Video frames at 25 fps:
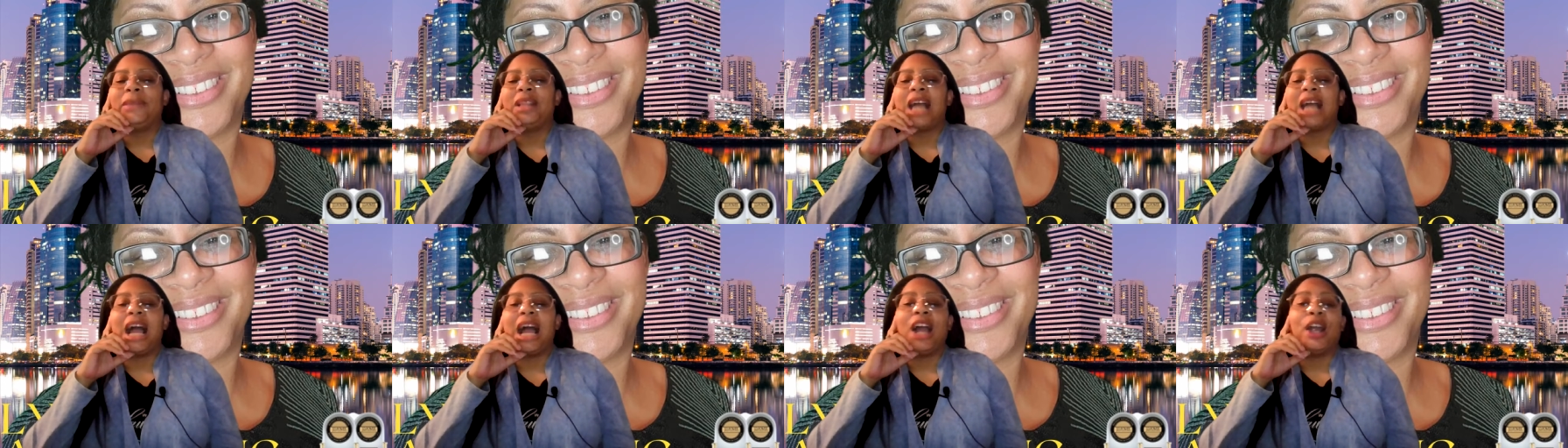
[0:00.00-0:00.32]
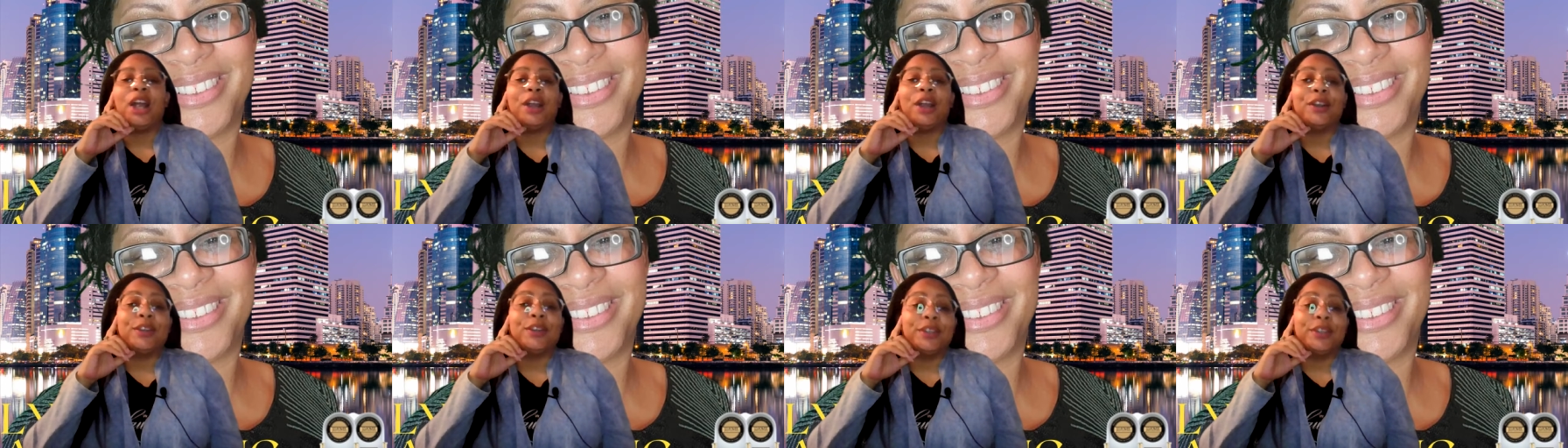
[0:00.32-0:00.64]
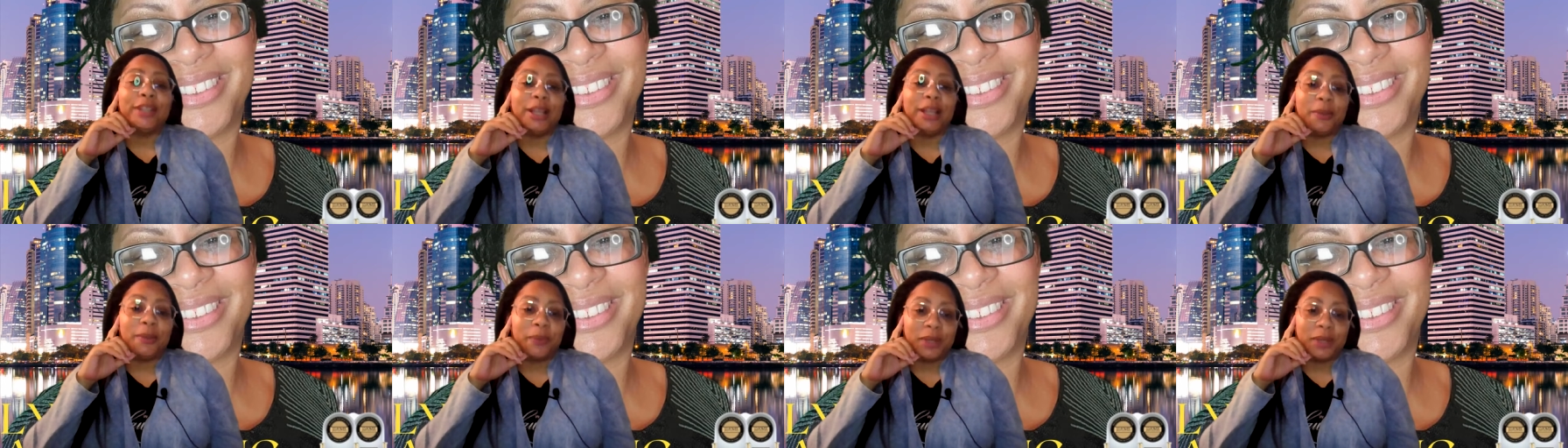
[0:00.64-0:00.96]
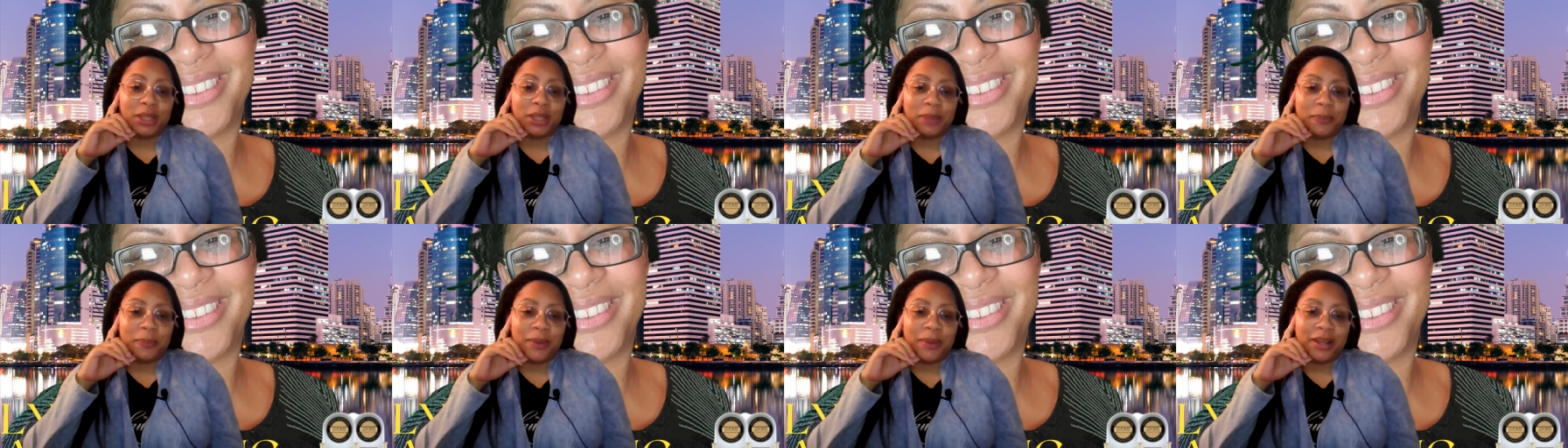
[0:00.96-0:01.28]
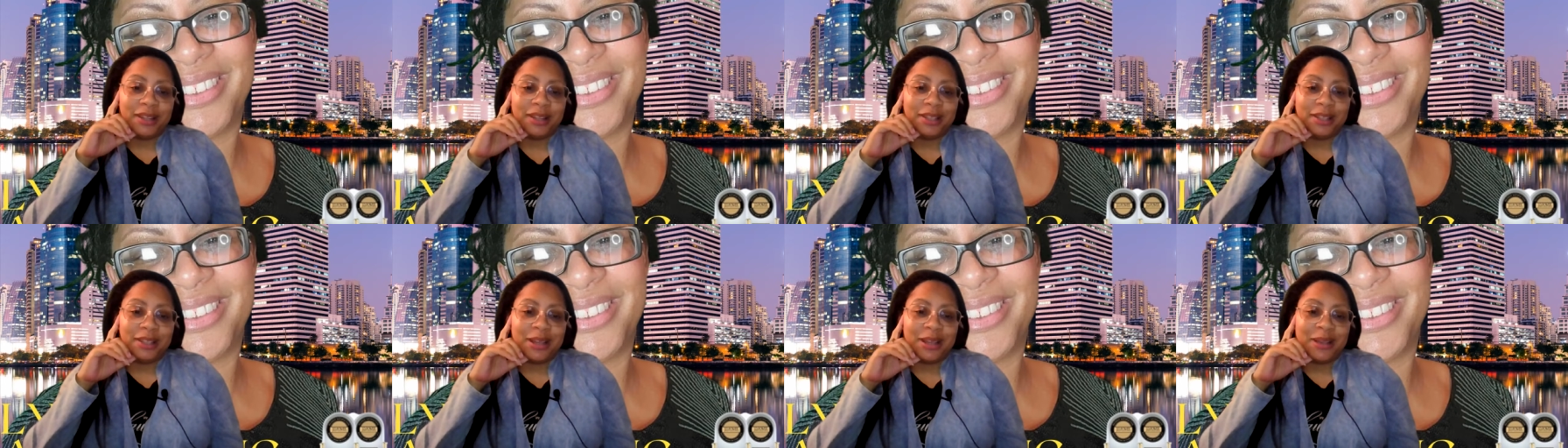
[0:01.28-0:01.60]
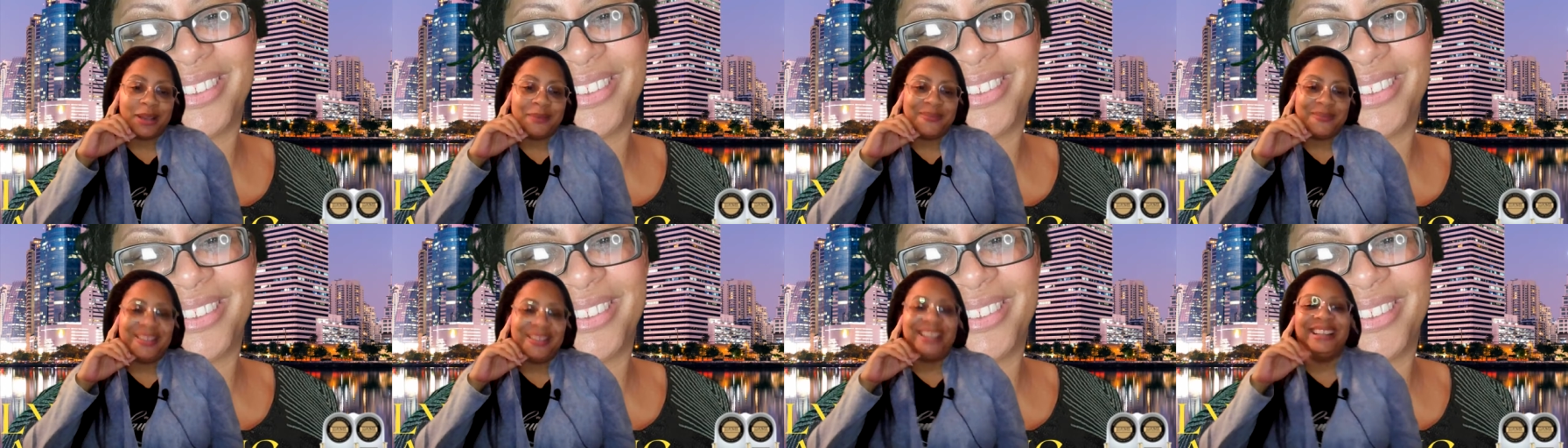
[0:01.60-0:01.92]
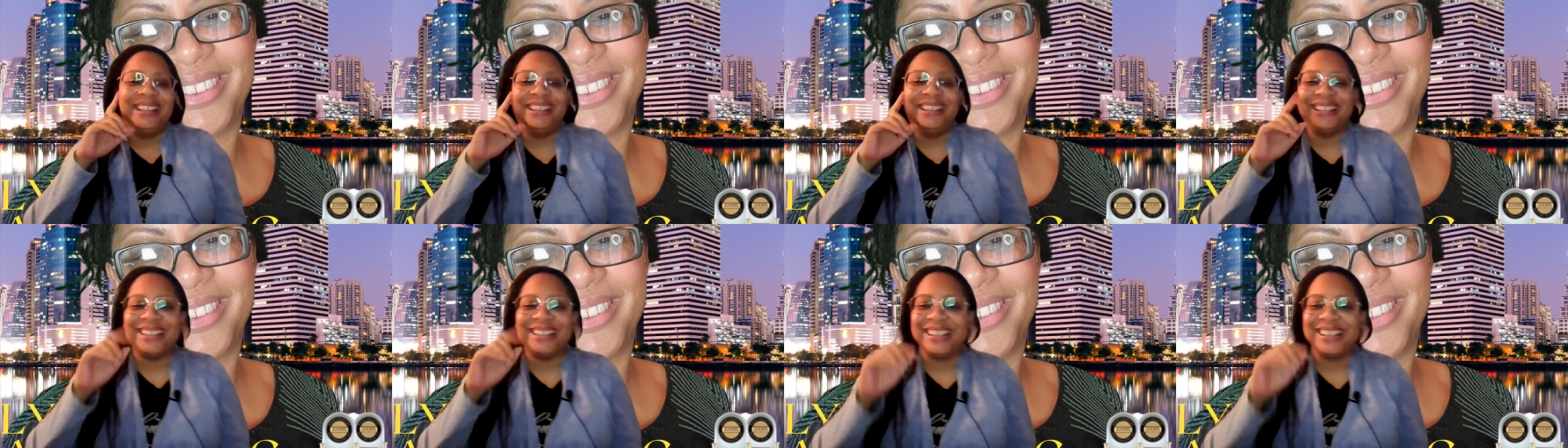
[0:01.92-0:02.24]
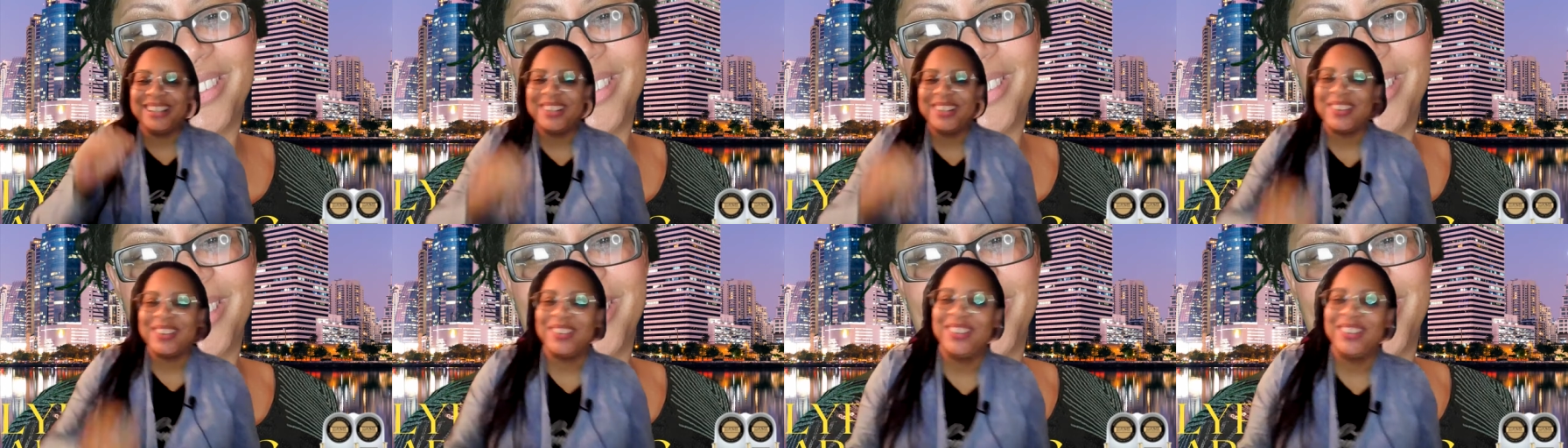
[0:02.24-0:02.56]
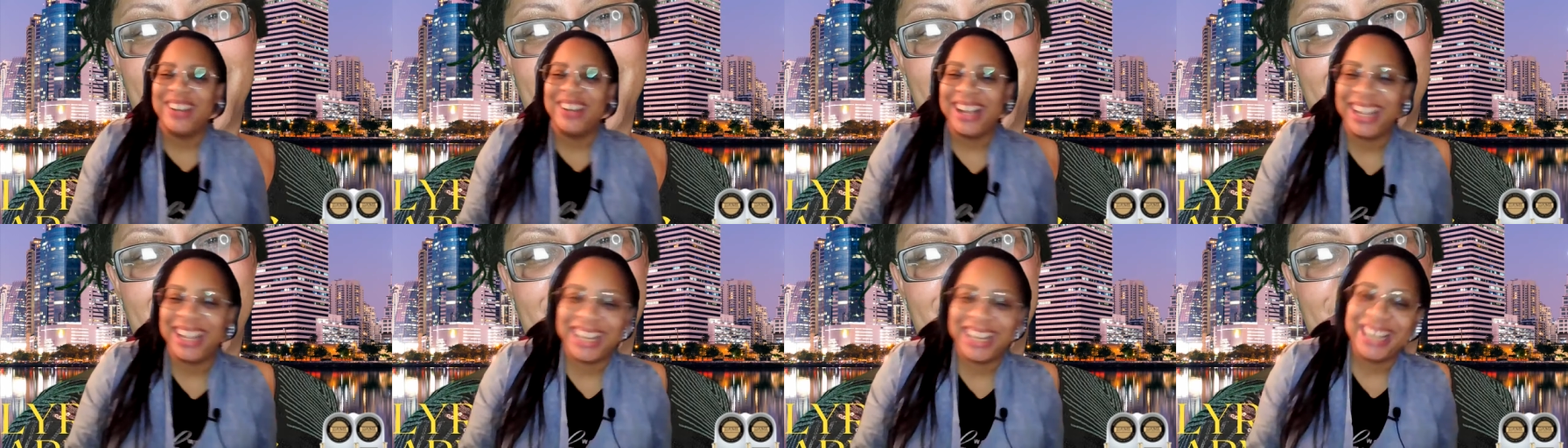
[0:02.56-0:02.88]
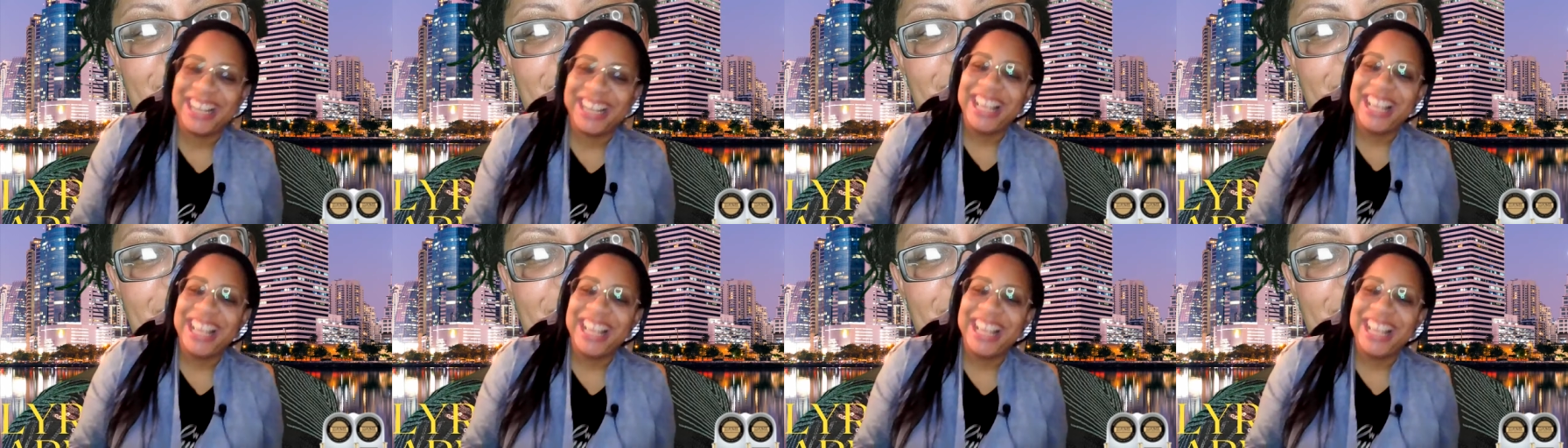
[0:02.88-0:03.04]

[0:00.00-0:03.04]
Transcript: I heard that once upon a time. Right?